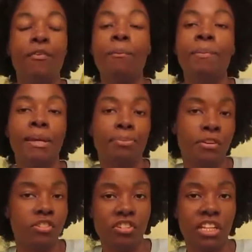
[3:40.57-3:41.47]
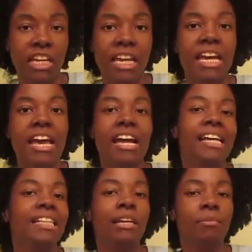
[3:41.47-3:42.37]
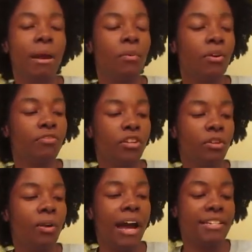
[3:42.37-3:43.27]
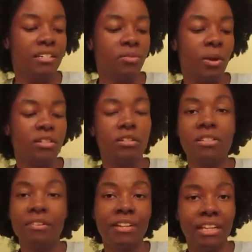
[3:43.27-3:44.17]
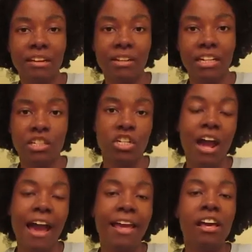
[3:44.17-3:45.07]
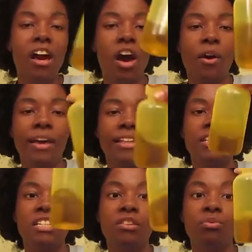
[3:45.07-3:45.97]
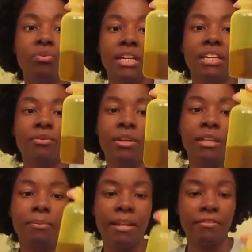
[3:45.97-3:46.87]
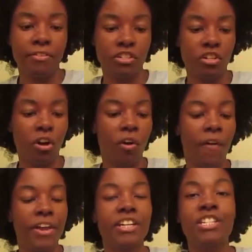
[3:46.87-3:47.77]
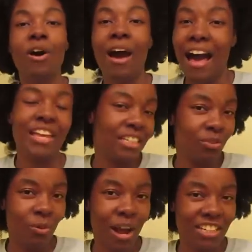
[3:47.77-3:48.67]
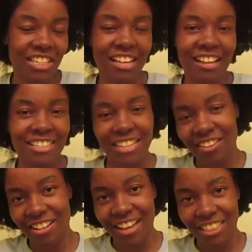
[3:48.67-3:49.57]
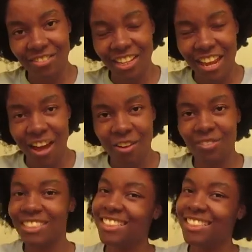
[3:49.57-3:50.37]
for me personally. I think it might work for you guys as well. So definitely give that a try. Okay, this is really, really beneficial. So thanks for watching watching. I'll see you in the next video.